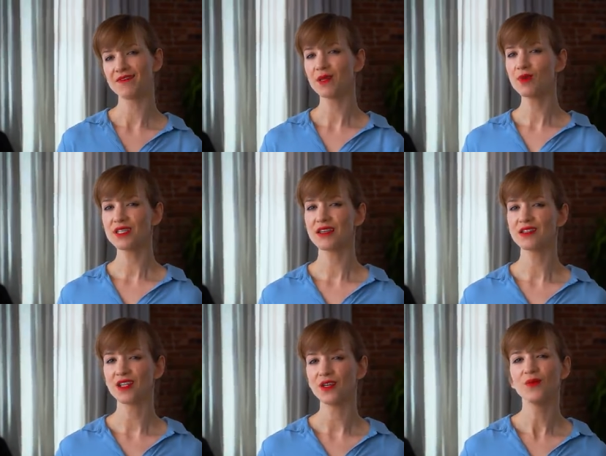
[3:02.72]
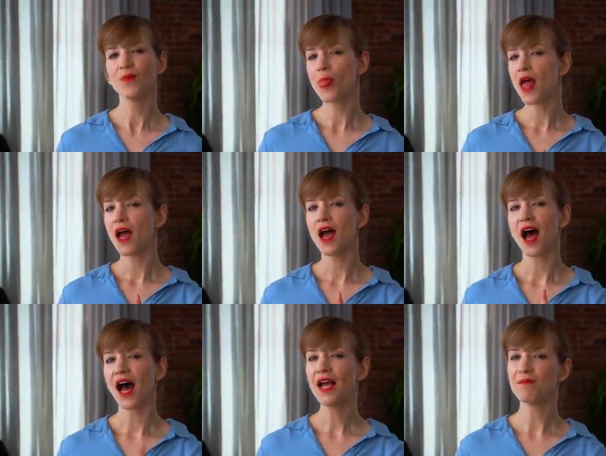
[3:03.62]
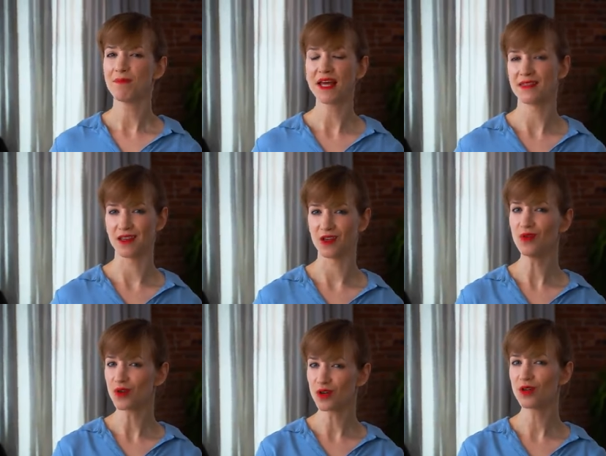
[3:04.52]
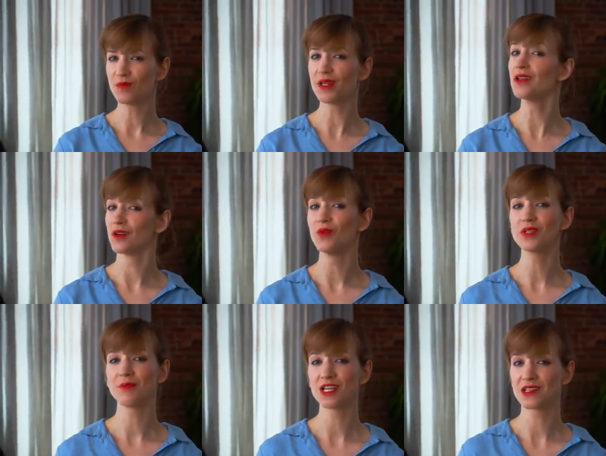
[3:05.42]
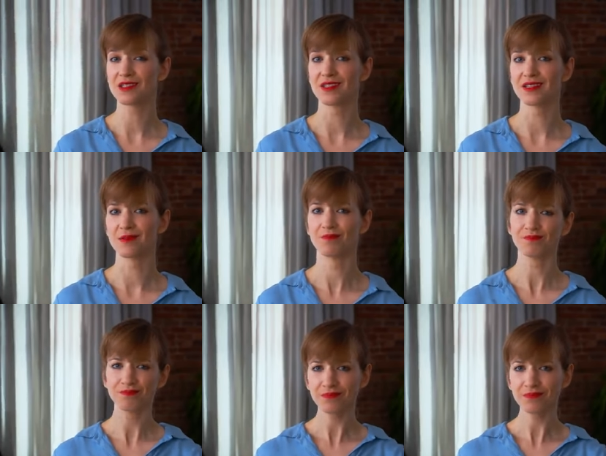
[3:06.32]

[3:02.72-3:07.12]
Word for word: If someone says to you, I bet that you couldn't build an automation system